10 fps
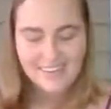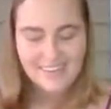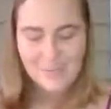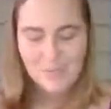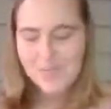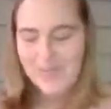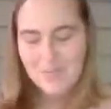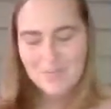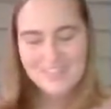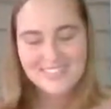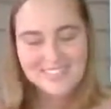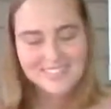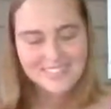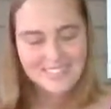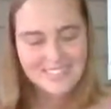it became
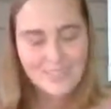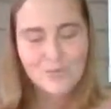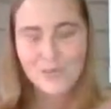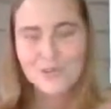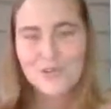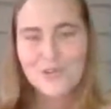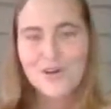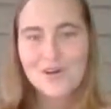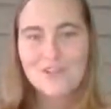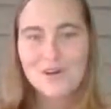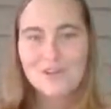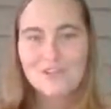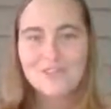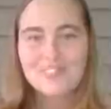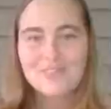this several-year-long
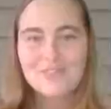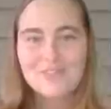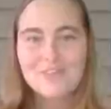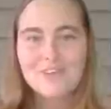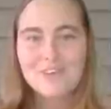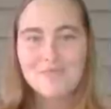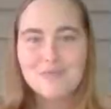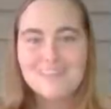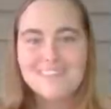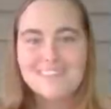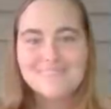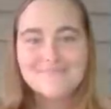project of developing